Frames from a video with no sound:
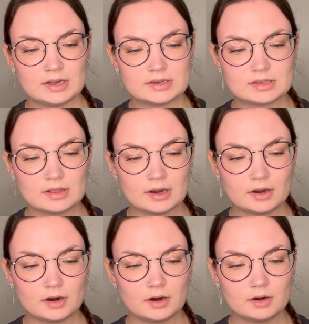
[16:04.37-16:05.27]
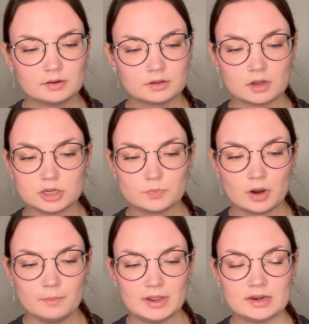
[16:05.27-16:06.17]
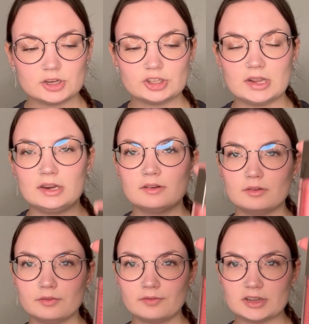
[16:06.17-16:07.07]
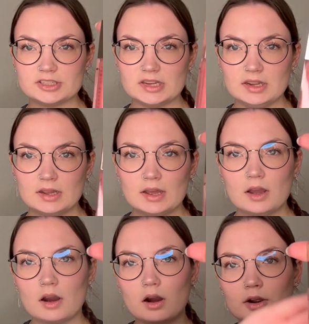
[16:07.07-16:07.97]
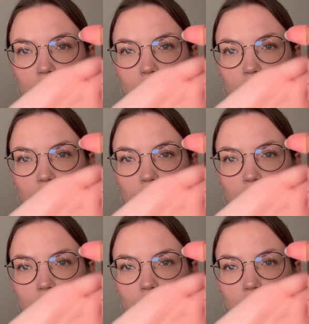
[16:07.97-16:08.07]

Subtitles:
is their gloss bomb in the shade Fussy. I